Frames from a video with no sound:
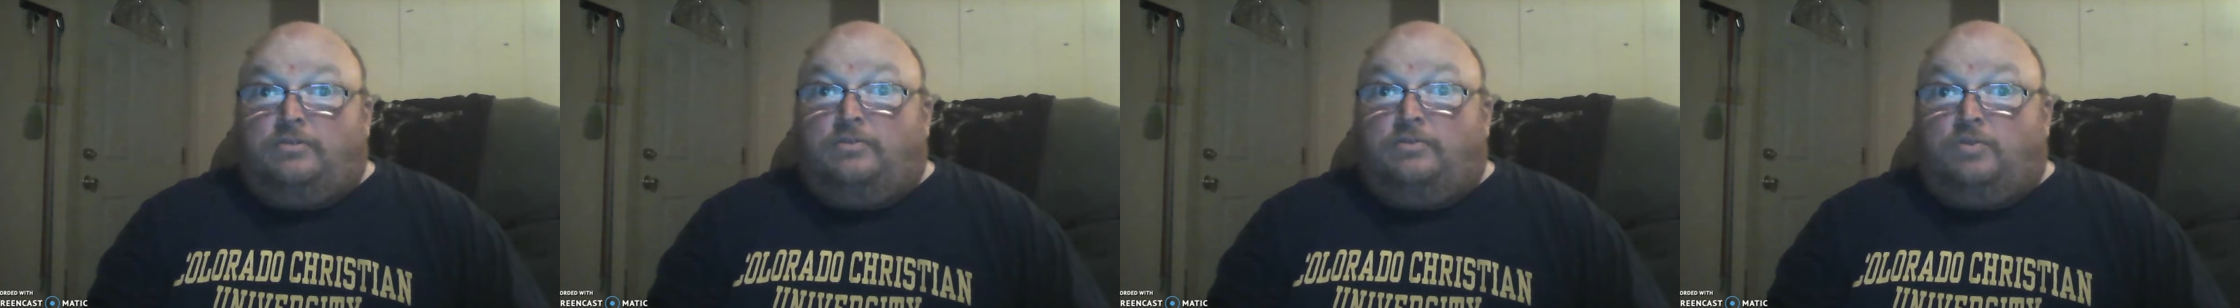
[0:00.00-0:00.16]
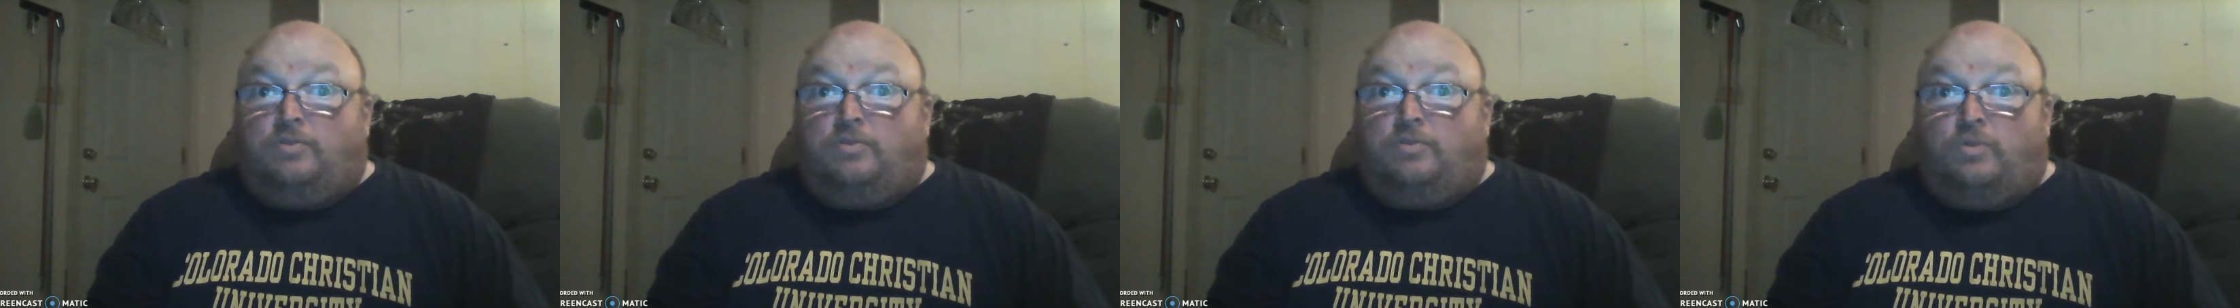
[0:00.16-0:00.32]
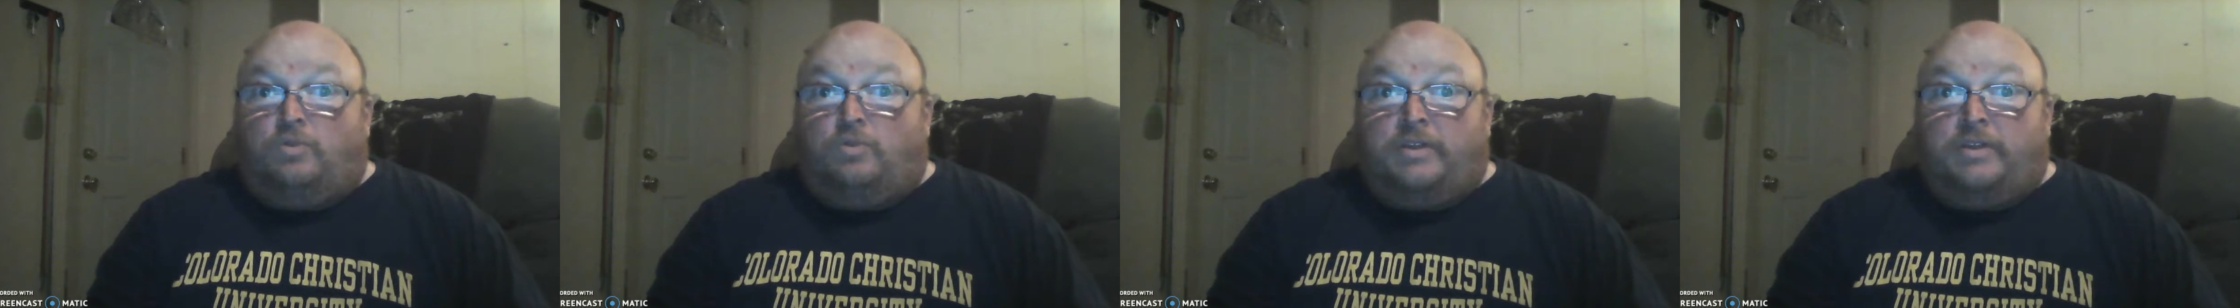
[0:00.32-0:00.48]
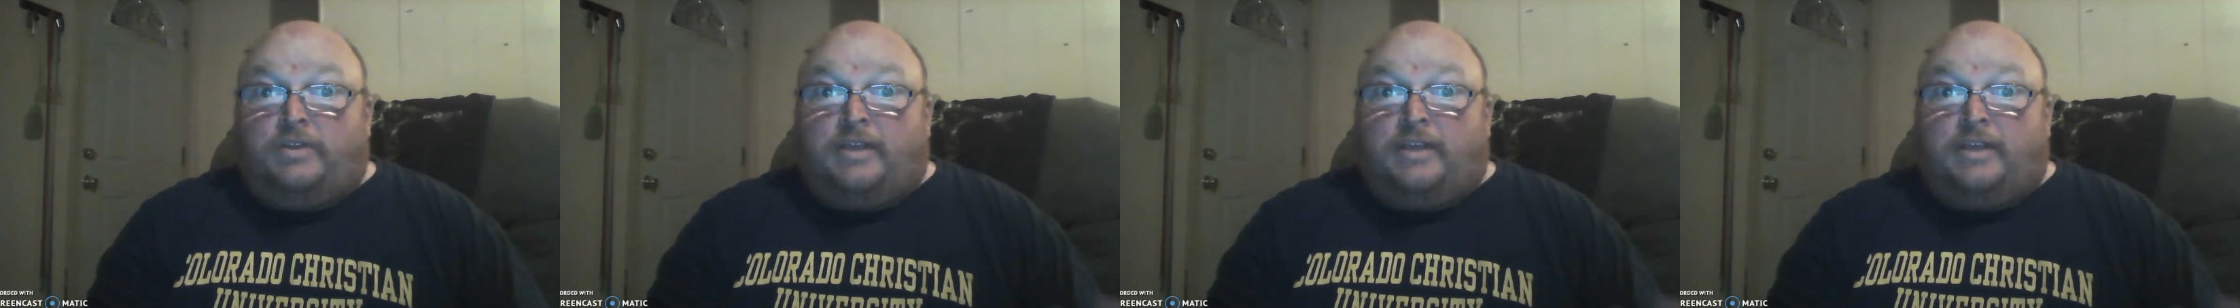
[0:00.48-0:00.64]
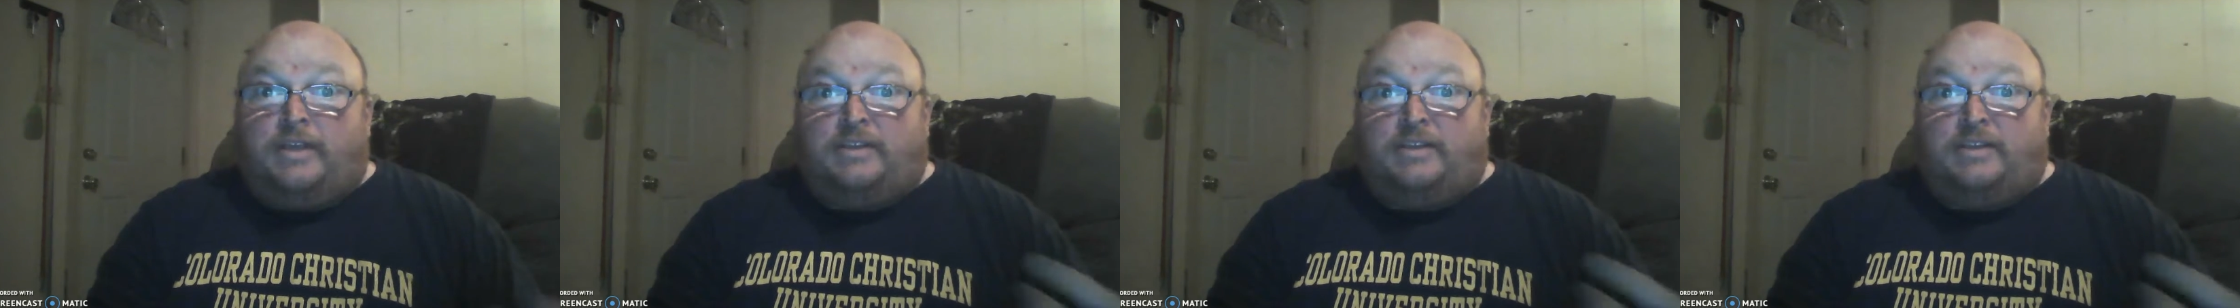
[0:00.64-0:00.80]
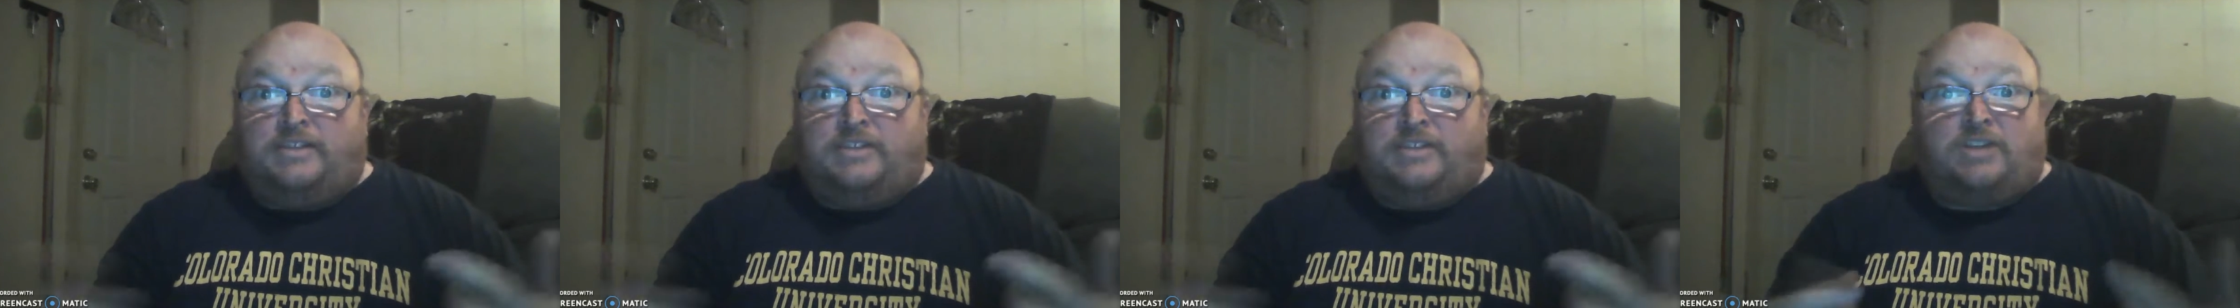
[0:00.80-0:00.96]
the one
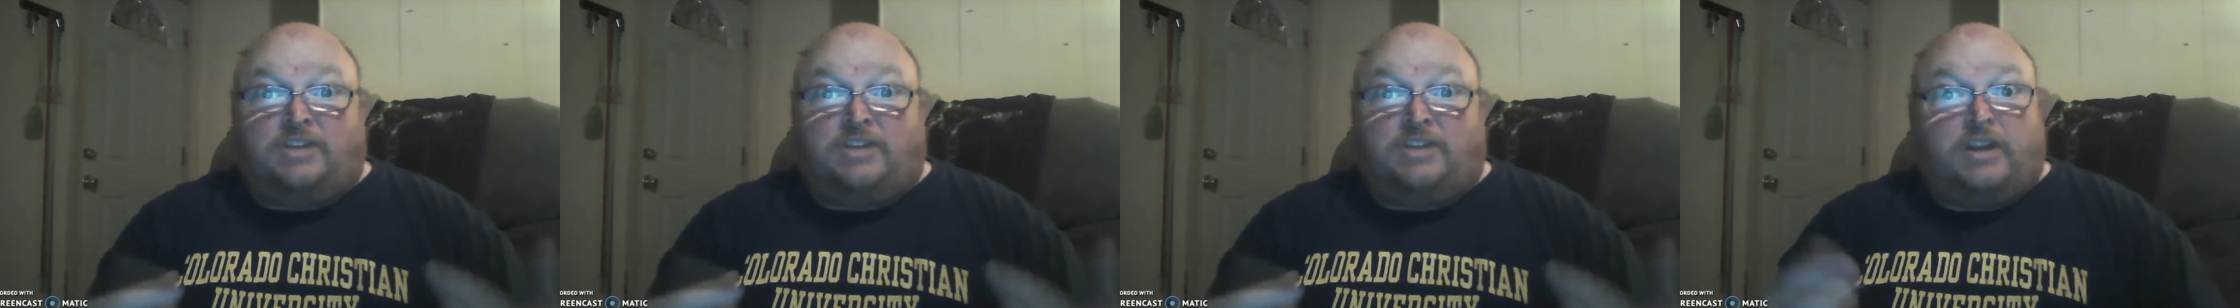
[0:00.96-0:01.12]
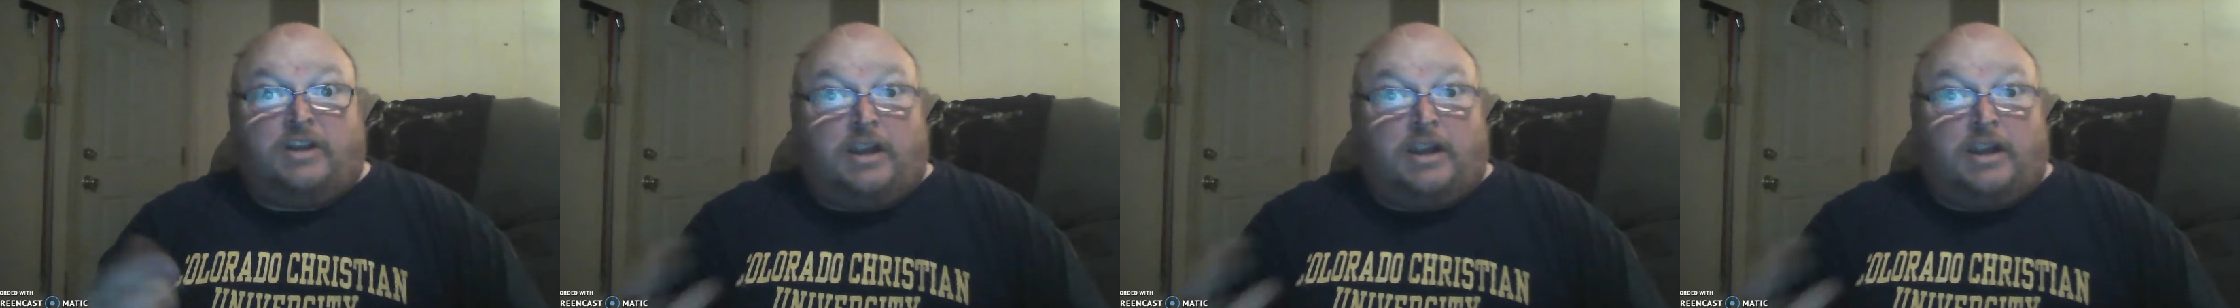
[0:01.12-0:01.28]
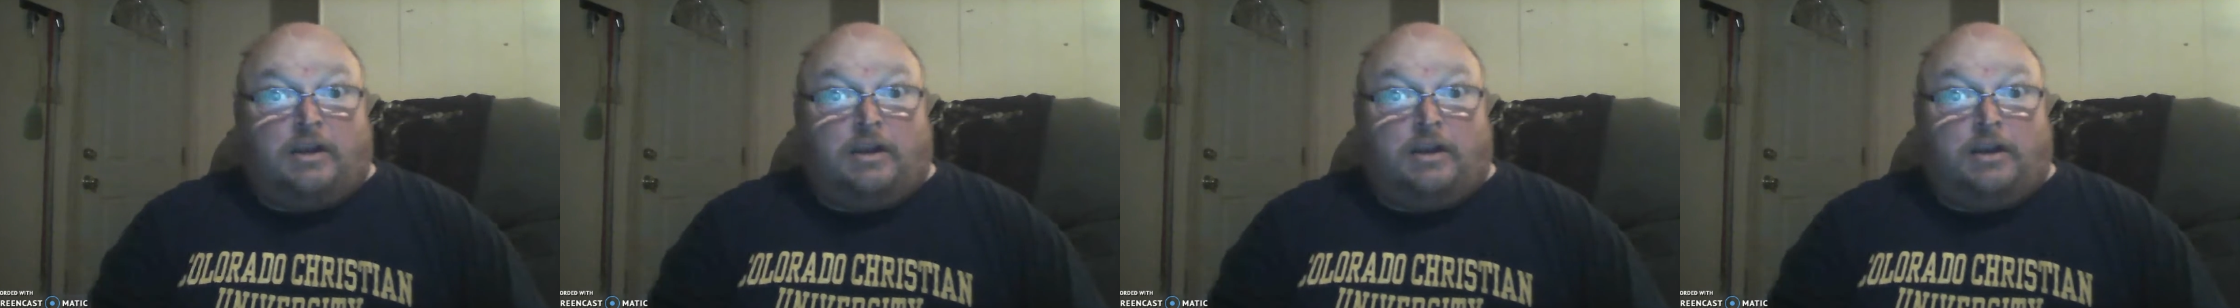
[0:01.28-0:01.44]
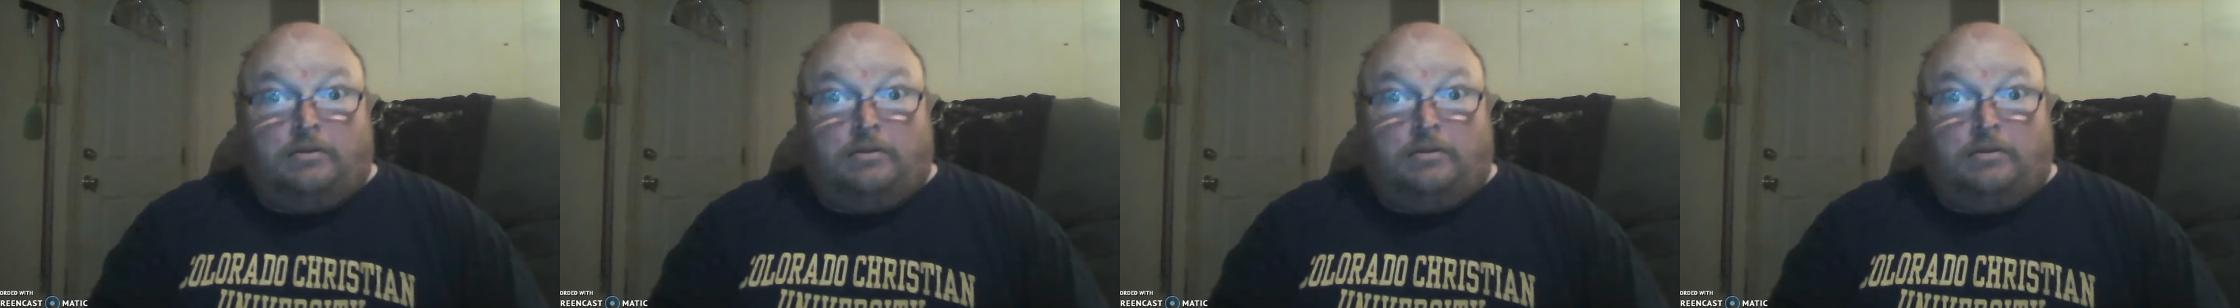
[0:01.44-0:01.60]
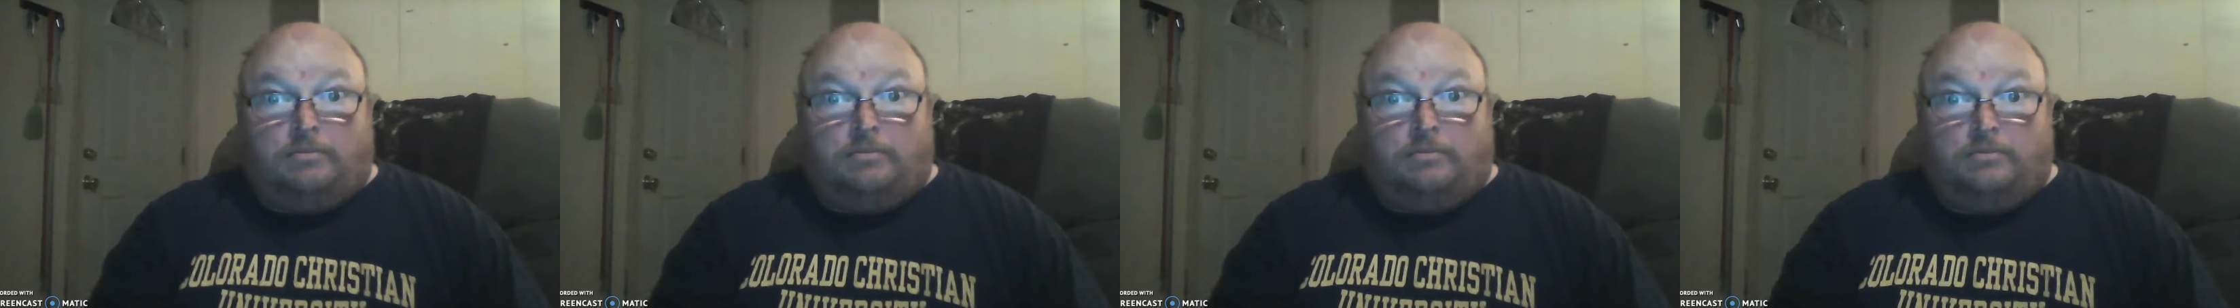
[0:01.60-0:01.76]
that is on our